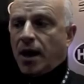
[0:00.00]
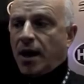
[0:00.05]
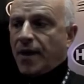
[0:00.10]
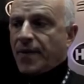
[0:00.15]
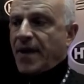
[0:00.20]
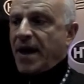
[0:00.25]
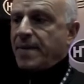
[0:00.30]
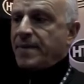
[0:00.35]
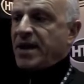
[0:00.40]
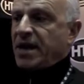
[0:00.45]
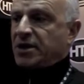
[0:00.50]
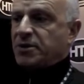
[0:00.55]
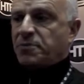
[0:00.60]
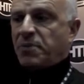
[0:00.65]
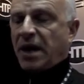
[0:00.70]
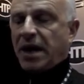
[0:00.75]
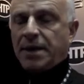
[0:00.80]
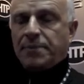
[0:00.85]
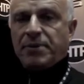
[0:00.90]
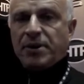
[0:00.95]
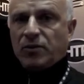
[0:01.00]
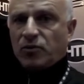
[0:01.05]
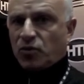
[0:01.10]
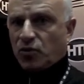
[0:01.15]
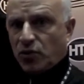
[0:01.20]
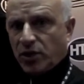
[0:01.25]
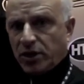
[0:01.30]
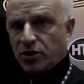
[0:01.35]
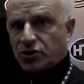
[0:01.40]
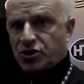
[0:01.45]
Uh, that makes piping
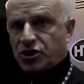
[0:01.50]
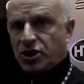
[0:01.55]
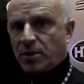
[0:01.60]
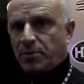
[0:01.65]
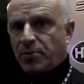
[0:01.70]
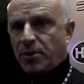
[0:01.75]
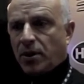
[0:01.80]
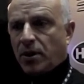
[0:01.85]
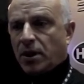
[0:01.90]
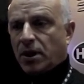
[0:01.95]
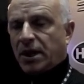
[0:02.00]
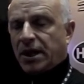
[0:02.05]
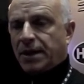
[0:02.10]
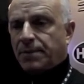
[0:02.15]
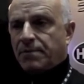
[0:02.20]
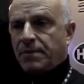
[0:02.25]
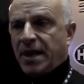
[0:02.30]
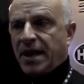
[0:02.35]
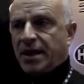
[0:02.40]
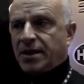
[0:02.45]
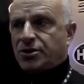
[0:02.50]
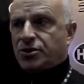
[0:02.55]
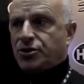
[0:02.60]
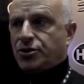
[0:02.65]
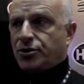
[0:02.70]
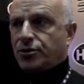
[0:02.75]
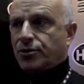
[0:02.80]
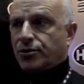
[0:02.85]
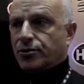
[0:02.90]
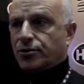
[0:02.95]
real simple. It
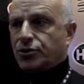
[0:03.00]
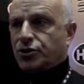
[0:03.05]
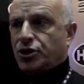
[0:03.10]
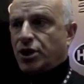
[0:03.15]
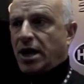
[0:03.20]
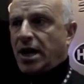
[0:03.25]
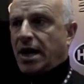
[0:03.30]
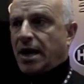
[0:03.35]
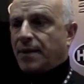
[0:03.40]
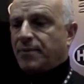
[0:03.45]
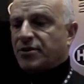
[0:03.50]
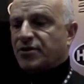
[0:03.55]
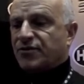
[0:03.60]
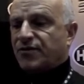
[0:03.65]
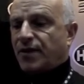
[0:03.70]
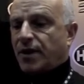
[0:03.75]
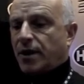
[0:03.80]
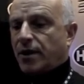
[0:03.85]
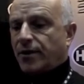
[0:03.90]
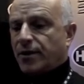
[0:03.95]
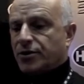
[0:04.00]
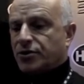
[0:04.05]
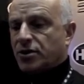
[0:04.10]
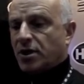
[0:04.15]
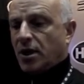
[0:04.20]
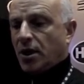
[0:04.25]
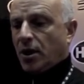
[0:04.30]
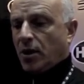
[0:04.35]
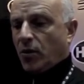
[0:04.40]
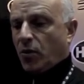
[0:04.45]
makes your job as far as
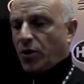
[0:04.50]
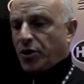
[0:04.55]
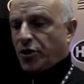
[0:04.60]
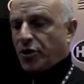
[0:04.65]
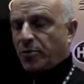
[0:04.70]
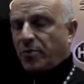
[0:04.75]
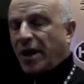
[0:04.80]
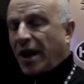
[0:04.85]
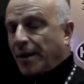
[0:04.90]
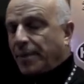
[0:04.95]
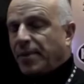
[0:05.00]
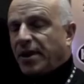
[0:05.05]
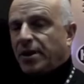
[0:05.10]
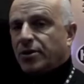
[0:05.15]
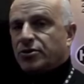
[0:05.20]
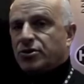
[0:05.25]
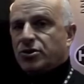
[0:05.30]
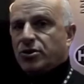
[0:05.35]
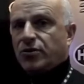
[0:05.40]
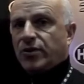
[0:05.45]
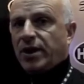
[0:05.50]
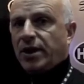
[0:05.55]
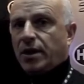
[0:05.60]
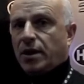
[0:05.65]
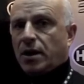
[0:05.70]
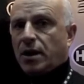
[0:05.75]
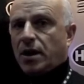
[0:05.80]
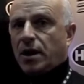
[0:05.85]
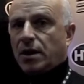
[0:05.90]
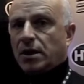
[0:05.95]
what your piping is doing
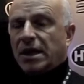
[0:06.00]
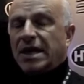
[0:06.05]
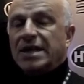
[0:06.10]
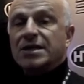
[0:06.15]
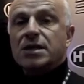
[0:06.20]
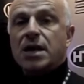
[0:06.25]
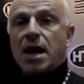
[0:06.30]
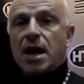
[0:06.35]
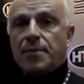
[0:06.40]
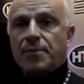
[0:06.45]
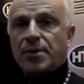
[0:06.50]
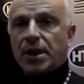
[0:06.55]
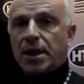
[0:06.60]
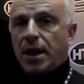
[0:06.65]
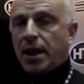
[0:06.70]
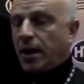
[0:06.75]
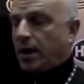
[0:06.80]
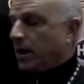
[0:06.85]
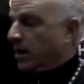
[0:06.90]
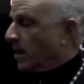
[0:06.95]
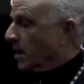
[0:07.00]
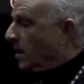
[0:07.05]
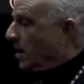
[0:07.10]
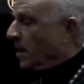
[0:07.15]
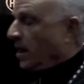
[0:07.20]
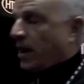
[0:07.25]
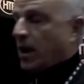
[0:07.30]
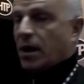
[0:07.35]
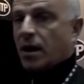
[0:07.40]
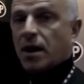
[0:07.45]
uh, less complicated.
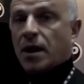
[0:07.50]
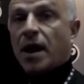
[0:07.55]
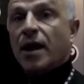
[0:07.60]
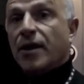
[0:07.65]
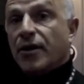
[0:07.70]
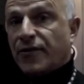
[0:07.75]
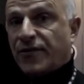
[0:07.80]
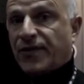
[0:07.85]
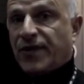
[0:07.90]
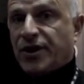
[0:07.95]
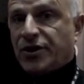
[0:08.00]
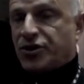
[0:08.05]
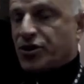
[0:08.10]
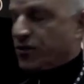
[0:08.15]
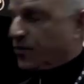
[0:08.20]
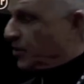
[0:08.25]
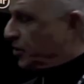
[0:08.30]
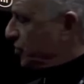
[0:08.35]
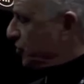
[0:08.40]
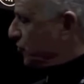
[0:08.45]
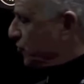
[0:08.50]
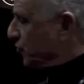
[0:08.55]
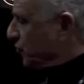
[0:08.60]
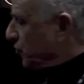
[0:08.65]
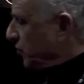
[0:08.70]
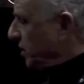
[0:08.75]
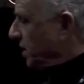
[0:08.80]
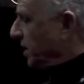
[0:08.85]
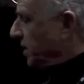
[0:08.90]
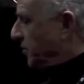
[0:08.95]
And another feature which is
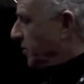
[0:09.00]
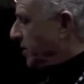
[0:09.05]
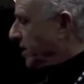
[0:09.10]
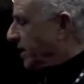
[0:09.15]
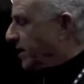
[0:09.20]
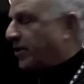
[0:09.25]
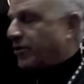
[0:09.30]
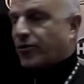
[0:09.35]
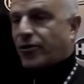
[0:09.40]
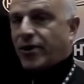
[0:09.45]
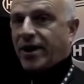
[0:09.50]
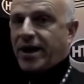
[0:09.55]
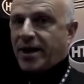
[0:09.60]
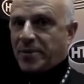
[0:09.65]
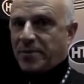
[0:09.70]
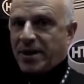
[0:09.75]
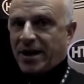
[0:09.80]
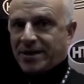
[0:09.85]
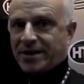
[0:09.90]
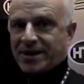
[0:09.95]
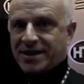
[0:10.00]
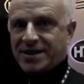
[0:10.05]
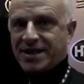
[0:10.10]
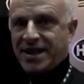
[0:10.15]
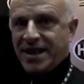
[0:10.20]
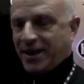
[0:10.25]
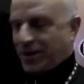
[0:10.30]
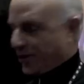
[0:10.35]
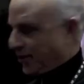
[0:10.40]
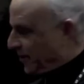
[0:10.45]
really, really great about this
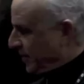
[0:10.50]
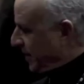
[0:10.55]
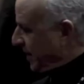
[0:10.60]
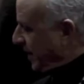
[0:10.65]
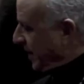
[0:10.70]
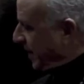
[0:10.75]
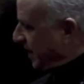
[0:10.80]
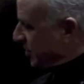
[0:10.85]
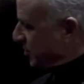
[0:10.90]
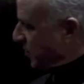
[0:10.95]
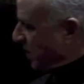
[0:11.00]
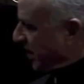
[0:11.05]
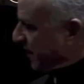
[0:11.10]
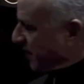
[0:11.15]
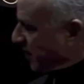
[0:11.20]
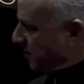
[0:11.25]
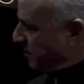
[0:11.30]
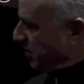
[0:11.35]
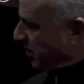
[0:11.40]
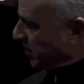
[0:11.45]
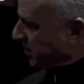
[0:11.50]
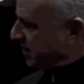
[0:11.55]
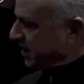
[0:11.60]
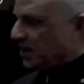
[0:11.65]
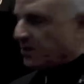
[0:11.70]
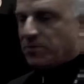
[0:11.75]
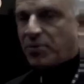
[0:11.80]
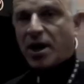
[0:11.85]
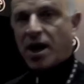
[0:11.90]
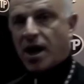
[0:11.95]
heater is we have a
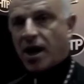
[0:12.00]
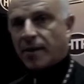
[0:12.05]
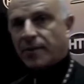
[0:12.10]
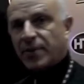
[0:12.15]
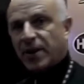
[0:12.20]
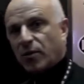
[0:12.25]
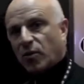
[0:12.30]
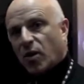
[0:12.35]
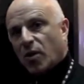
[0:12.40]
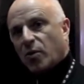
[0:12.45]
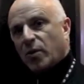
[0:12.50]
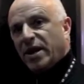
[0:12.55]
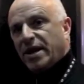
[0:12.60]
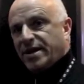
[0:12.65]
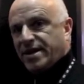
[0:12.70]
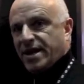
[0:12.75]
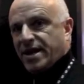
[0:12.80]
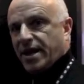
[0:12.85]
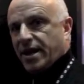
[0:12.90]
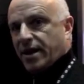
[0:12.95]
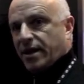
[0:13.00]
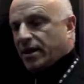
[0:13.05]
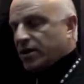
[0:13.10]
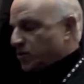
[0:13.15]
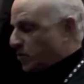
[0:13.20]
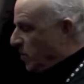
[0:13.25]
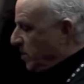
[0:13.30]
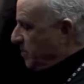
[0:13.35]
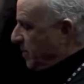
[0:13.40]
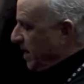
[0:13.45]
built-in pump and what we did
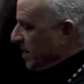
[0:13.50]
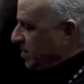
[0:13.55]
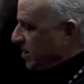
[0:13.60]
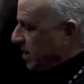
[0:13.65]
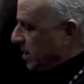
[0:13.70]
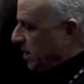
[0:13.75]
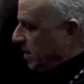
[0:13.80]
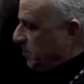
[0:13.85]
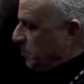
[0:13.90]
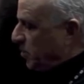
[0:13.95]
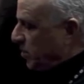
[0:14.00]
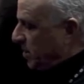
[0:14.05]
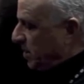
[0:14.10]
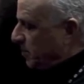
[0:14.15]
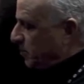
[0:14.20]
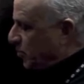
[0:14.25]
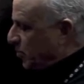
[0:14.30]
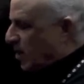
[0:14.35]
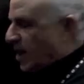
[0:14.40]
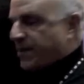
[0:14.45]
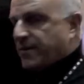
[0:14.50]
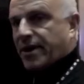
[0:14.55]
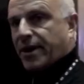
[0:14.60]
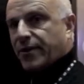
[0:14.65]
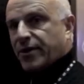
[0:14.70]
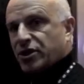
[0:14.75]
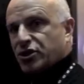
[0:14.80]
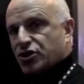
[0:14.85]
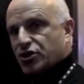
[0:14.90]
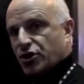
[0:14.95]
is we basically put the
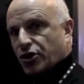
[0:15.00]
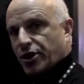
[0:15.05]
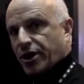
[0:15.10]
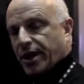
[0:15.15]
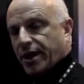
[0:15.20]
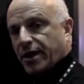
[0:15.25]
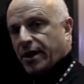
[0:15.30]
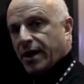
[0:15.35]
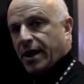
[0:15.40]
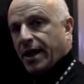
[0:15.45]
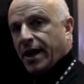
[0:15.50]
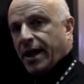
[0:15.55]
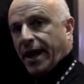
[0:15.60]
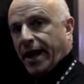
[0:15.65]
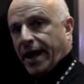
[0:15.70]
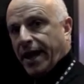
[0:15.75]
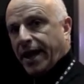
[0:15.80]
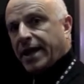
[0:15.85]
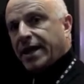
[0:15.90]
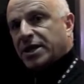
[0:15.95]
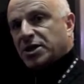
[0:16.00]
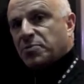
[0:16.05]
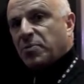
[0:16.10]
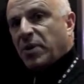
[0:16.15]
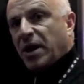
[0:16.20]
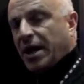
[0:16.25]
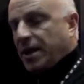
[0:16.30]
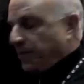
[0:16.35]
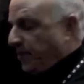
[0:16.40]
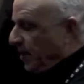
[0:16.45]
primary circuit and its
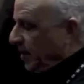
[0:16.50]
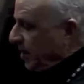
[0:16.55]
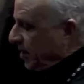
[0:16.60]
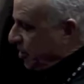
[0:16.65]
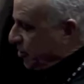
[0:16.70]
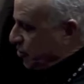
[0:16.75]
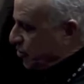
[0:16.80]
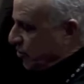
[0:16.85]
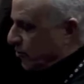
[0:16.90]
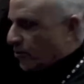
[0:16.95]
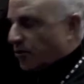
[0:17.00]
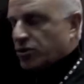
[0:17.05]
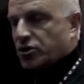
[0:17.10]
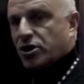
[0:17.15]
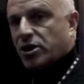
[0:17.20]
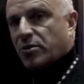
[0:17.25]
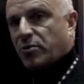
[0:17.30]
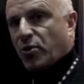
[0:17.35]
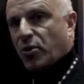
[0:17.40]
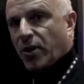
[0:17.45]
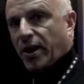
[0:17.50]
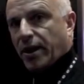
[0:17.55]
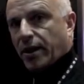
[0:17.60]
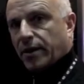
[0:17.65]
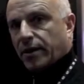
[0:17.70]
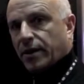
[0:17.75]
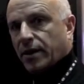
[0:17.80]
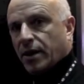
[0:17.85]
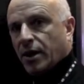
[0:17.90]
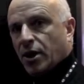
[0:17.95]
piping internal to the
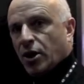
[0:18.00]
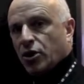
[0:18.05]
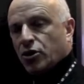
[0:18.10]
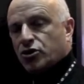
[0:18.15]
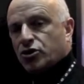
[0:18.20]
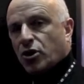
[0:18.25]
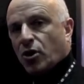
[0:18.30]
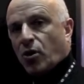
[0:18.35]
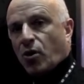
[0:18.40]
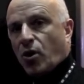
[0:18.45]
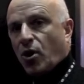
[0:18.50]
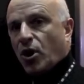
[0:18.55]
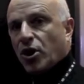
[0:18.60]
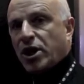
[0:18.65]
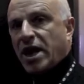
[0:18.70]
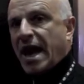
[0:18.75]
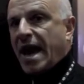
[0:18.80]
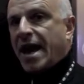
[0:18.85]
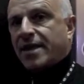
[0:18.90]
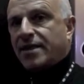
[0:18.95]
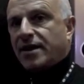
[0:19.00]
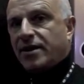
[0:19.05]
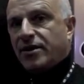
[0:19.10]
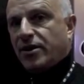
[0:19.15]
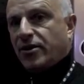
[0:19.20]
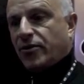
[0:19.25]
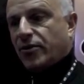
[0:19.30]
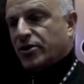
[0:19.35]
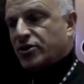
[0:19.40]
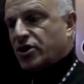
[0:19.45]
boiler. So all you have to
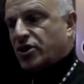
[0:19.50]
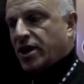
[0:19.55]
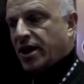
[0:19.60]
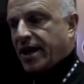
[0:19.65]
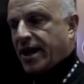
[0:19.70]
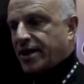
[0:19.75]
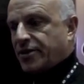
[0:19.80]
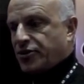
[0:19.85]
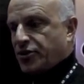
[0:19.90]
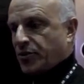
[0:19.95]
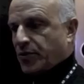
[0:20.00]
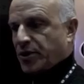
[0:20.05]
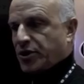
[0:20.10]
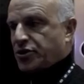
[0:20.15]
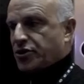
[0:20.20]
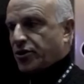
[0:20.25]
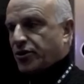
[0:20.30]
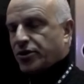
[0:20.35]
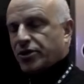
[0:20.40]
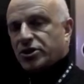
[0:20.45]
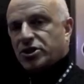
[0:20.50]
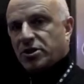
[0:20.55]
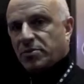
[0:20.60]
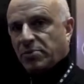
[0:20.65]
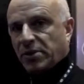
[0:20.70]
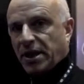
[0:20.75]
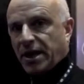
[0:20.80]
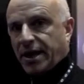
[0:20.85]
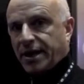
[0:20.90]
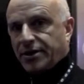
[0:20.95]
do is connect your return and
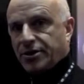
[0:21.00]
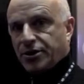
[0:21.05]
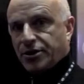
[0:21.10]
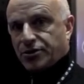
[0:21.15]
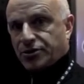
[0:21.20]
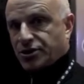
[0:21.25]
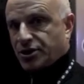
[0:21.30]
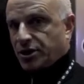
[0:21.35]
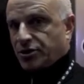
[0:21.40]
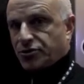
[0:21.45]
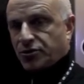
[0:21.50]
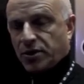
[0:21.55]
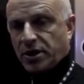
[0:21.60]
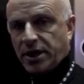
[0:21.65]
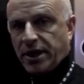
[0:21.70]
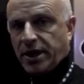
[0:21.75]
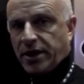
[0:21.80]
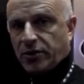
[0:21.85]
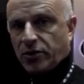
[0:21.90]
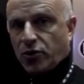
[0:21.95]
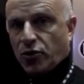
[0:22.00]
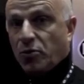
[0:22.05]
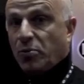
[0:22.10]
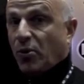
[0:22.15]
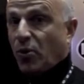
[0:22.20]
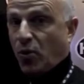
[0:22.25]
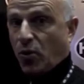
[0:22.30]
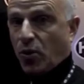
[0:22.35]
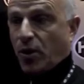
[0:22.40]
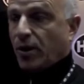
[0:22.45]
supply to your central leading loop
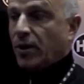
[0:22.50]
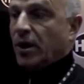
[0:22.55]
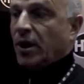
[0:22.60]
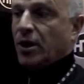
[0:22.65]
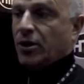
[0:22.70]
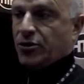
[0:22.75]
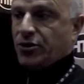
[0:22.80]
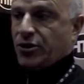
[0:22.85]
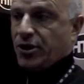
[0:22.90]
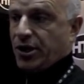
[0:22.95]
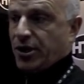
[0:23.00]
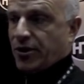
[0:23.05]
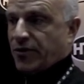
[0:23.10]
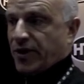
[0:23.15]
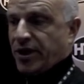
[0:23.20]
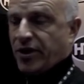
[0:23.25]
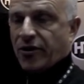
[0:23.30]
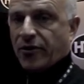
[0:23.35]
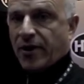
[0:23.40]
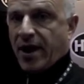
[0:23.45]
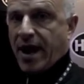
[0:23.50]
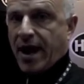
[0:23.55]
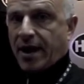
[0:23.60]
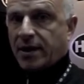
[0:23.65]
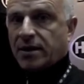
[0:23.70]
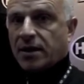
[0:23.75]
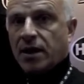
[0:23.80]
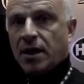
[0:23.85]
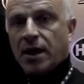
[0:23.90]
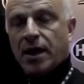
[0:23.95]
or to your indirect,
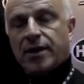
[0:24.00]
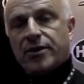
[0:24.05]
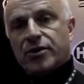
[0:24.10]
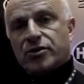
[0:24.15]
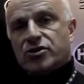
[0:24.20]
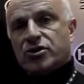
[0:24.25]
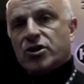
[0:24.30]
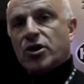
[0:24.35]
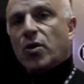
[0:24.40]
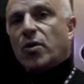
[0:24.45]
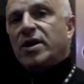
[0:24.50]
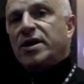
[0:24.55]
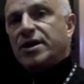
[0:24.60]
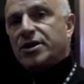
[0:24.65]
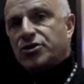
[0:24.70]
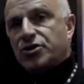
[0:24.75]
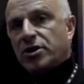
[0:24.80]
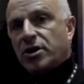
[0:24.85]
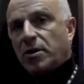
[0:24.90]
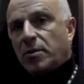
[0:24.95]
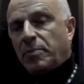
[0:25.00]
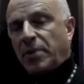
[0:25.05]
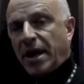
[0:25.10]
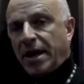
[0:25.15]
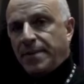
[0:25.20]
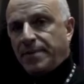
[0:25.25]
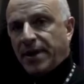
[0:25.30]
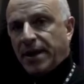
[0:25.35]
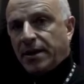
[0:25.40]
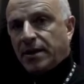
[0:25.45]
and there's no additional
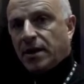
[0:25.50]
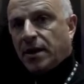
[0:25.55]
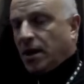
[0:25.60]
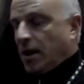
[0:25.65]
piping.